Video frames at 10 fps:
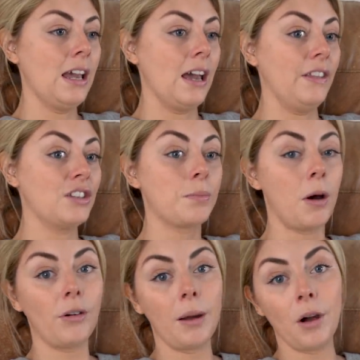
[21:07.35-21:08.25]
And then
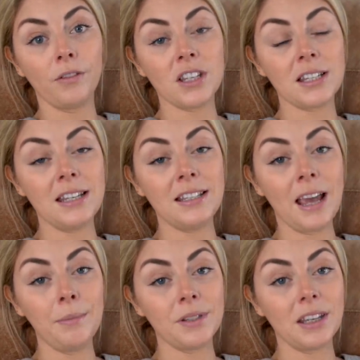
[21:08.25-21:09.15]
tomorrow I'm off to see
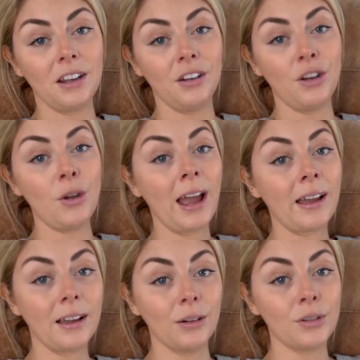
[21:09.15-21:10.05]
Debs in our new
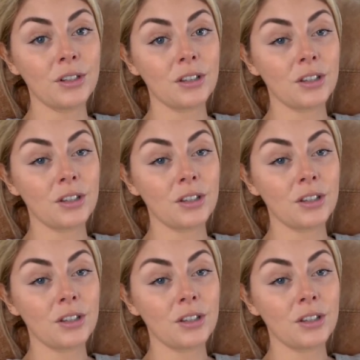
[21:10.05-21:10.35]
house.